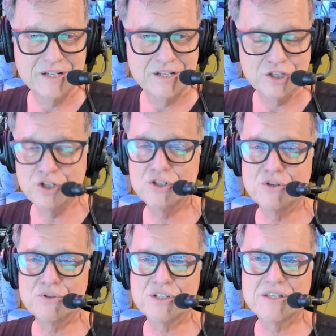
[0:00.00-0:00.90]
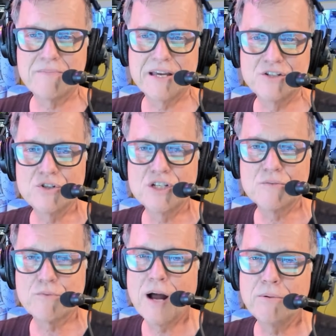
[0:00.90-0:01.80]
The good news is that
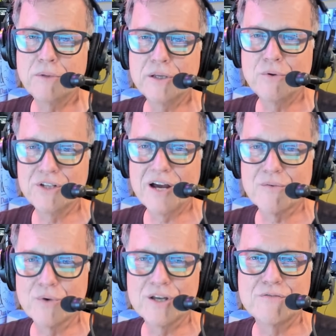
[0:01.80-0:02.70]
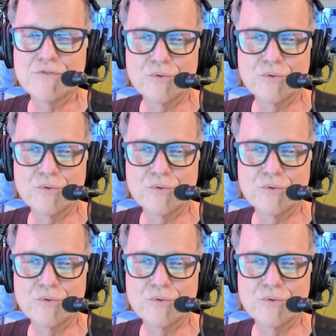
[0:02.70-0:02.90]
Banducci probably will not run for